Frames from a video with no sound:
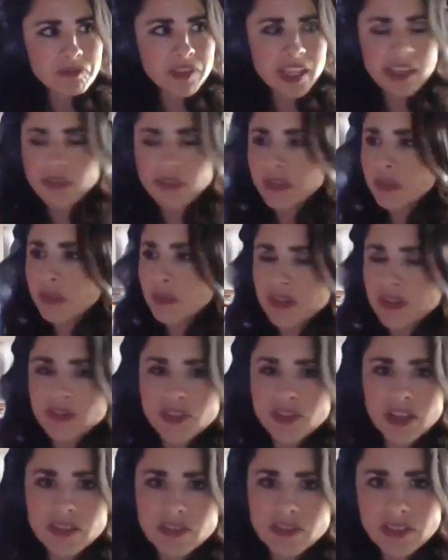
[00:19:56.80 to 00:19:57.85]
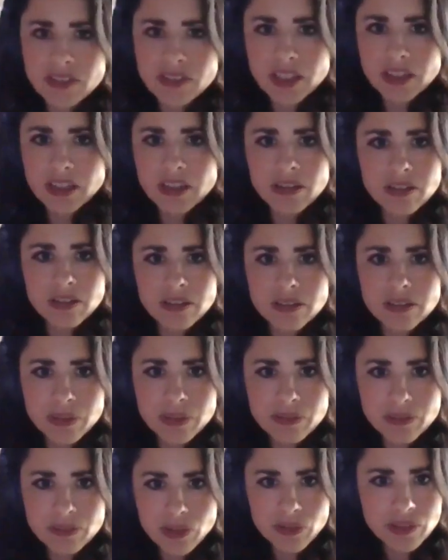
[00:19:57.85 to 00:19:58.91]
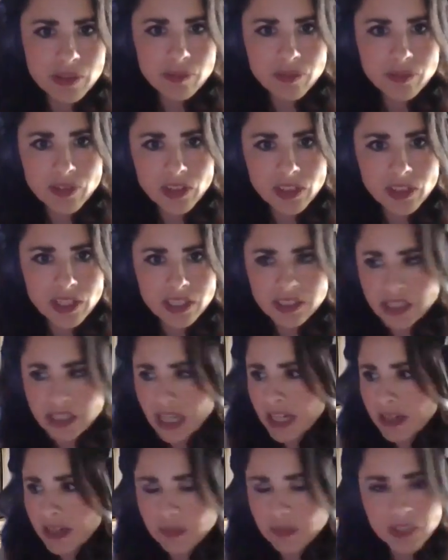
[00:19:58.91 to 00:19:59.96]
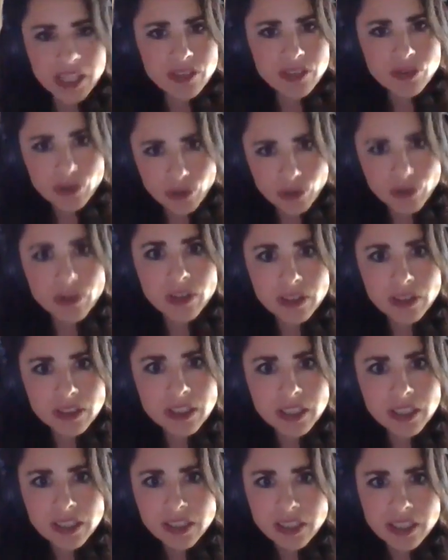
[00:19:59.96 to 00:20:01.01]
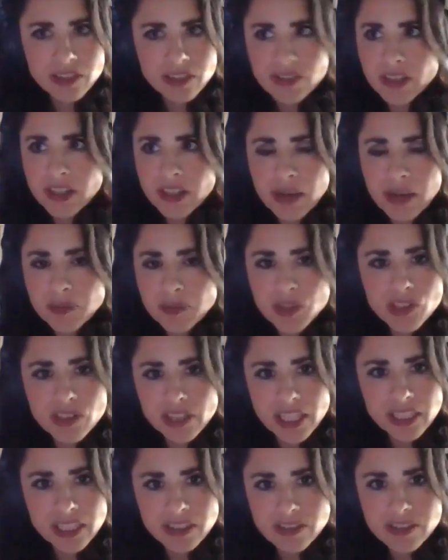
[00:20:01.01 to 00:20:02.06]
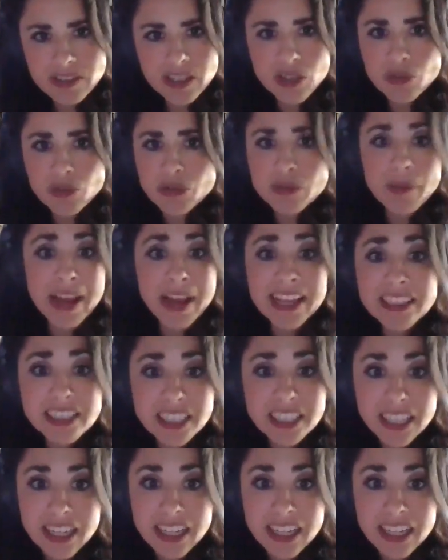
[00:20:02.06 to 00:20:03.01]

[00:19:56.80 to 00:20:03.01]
even my son said, "Oh, we've known them for a long time. That's cool." He said, "I'm just glad to see you smiling